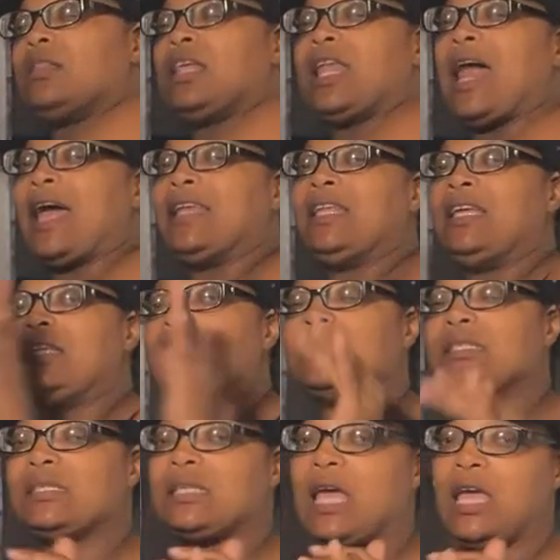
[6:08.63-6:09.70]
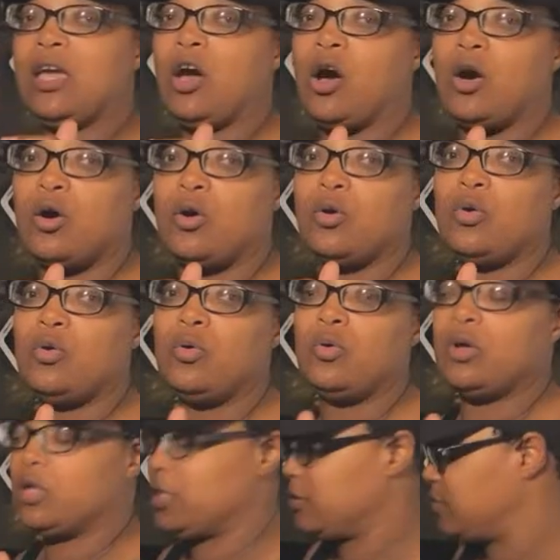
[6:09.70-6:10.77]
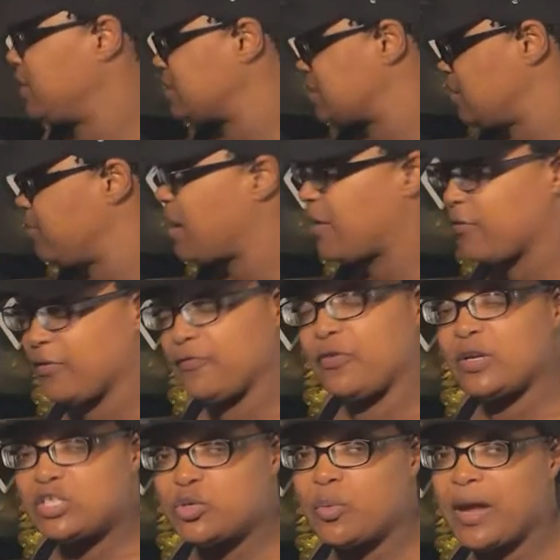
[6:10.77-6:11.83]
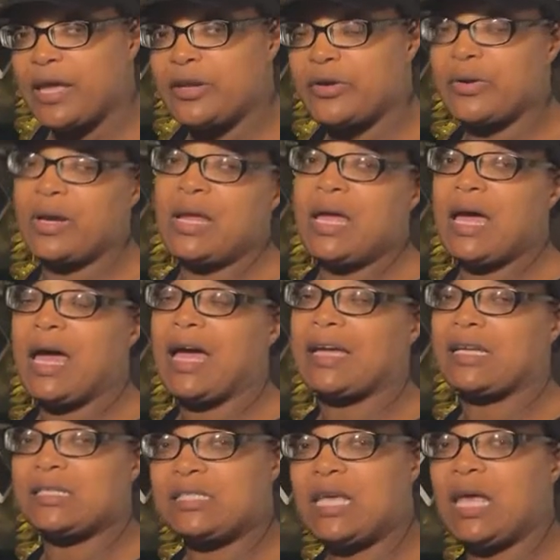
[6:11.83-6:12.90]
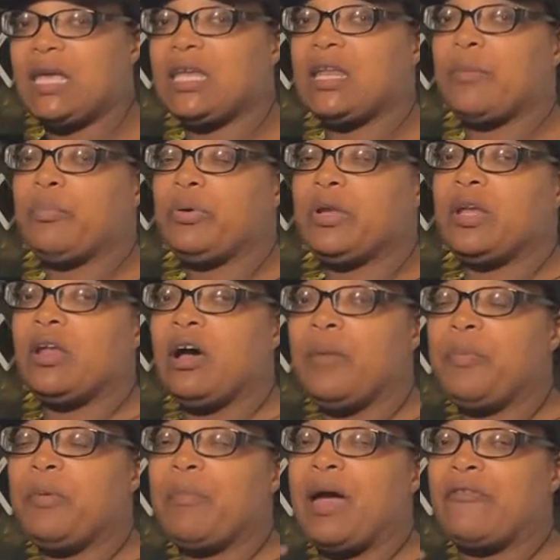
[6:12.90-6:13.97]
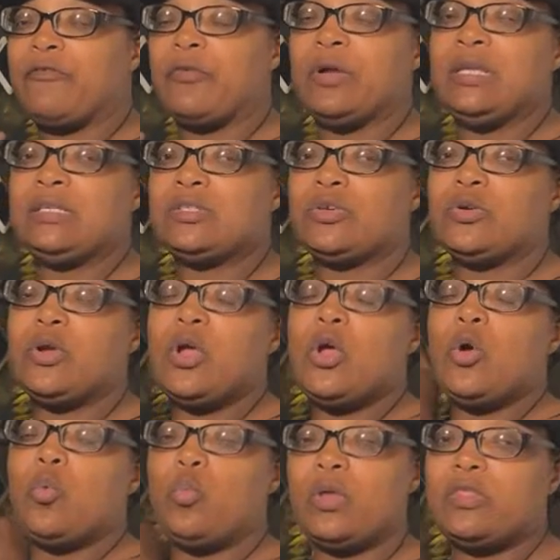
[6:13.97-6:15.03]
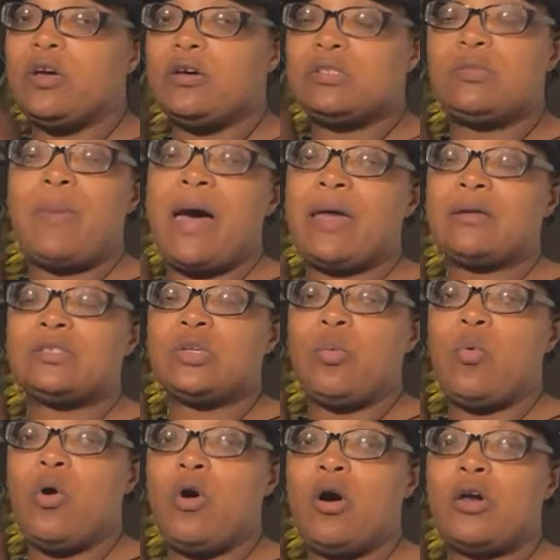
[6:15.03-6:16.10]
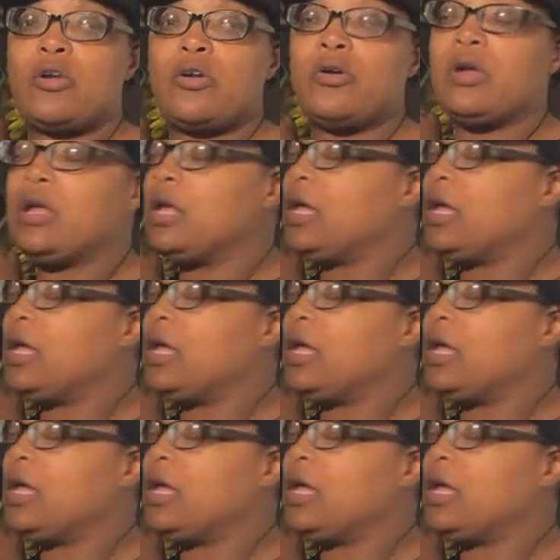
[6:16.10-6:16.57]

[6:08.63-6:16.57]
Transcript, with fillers: that I need to stay cold that's in my refrigerator. I could take it and put it up in my freezer with those bottles of water,